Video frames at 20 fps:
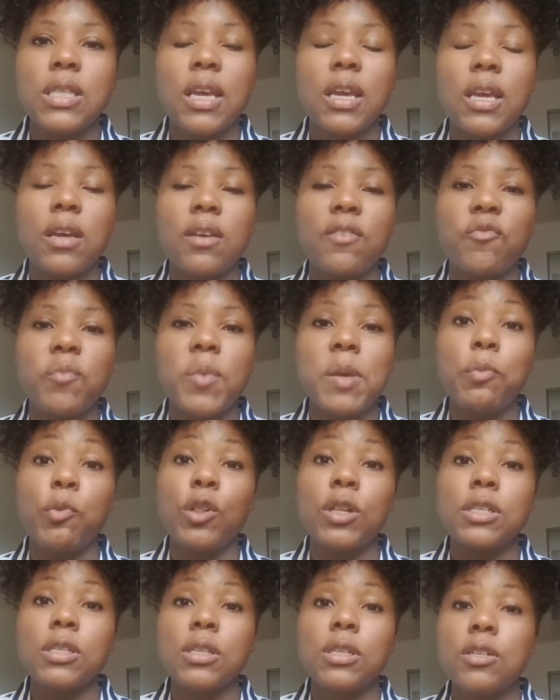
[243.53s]
think of
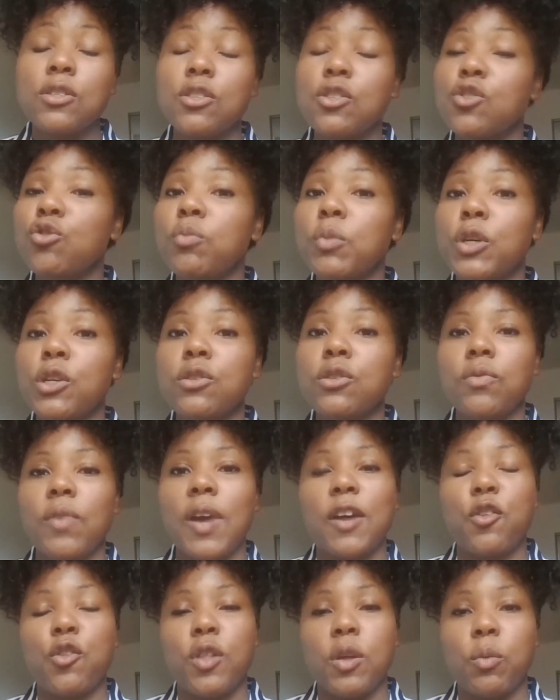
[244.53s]
people as consumers
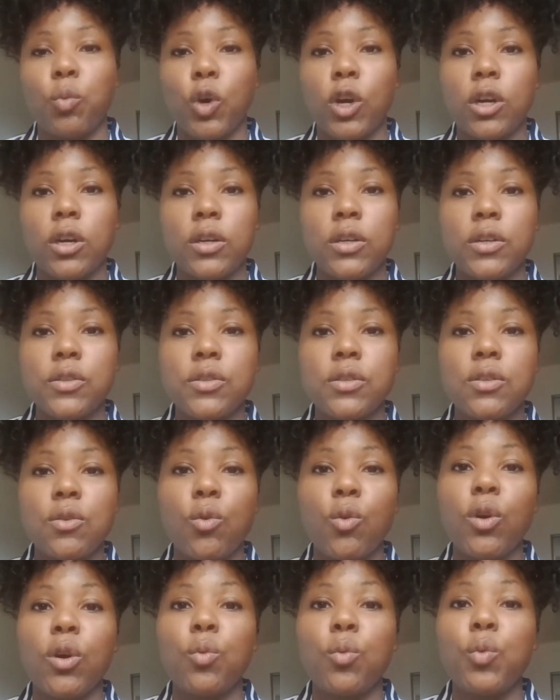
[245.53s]
rather than workers,
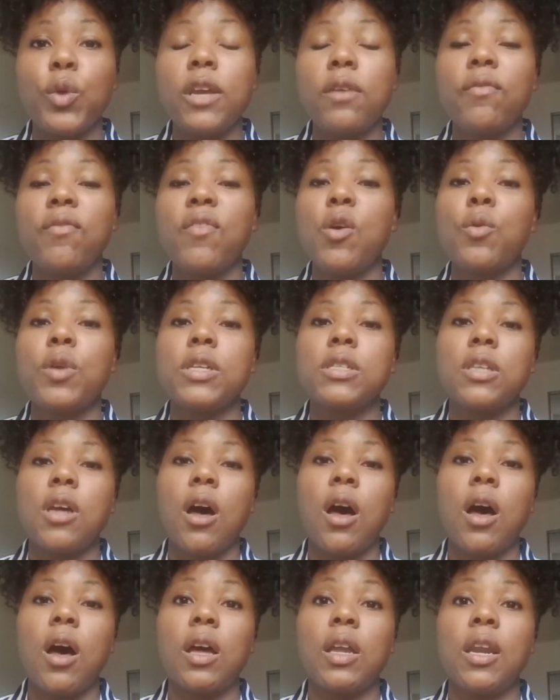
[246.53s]
or we focus
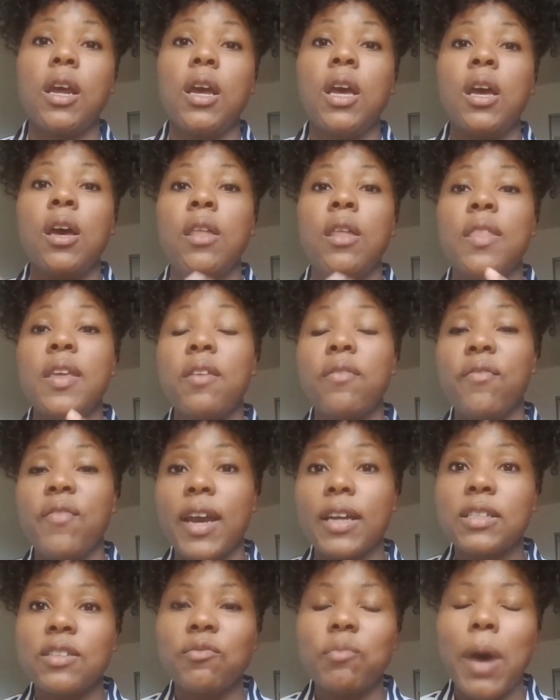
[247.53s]
on the
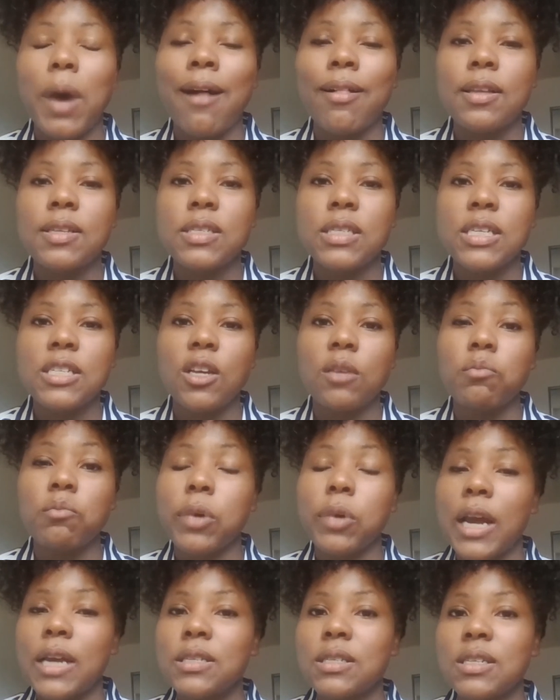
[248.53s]
effect of policies on
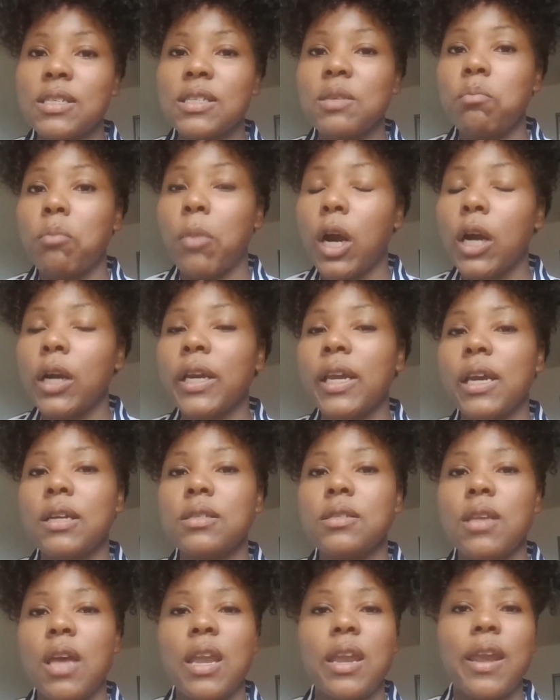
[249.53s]
prices and
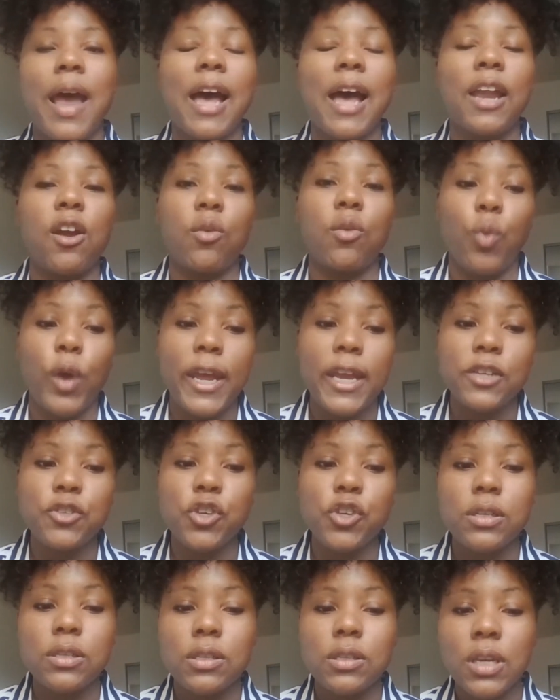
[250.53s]
markets and not on
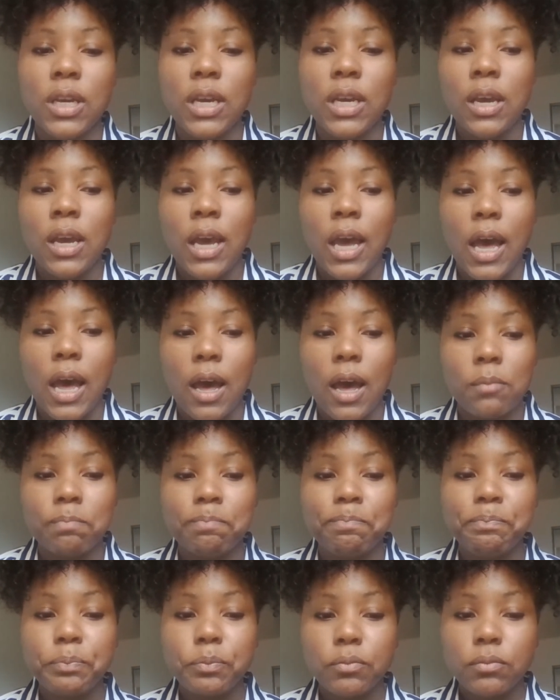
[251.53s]
wages.
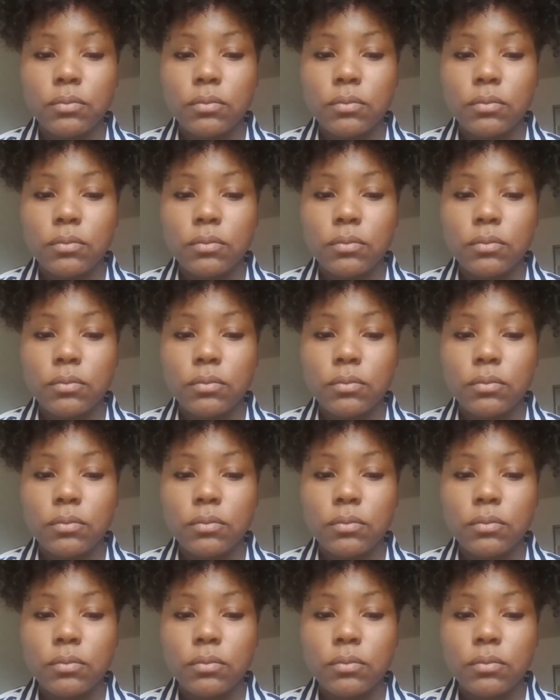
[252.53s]
And